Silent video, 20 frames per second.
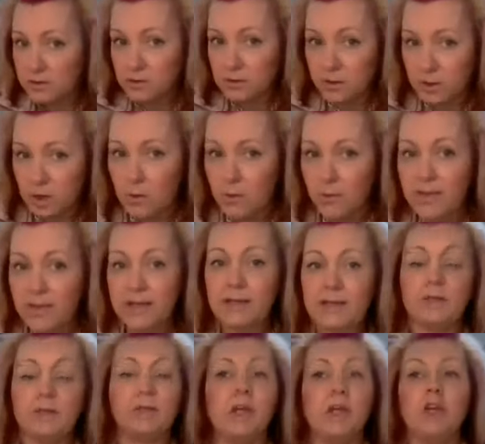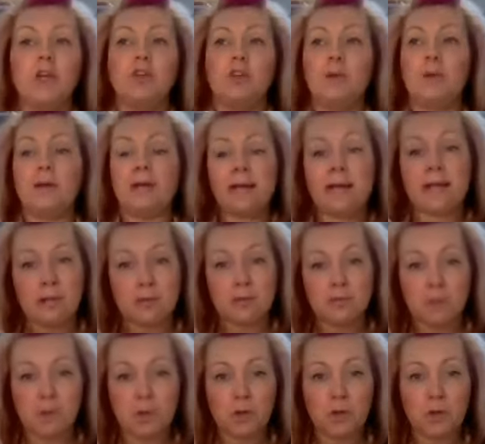go in, and you know, it
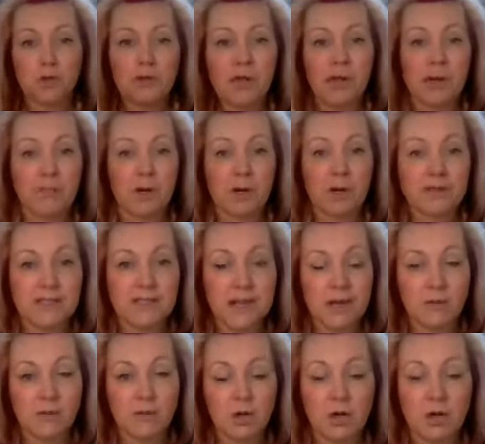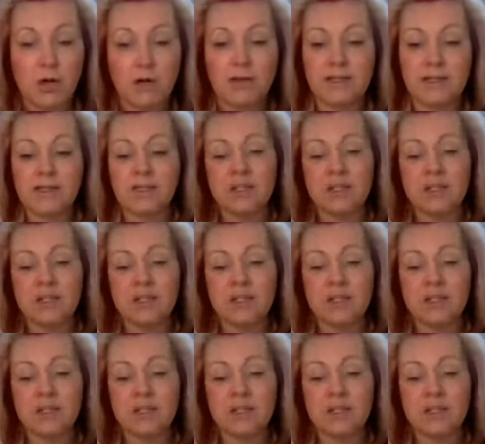can pull that bar down, can't it?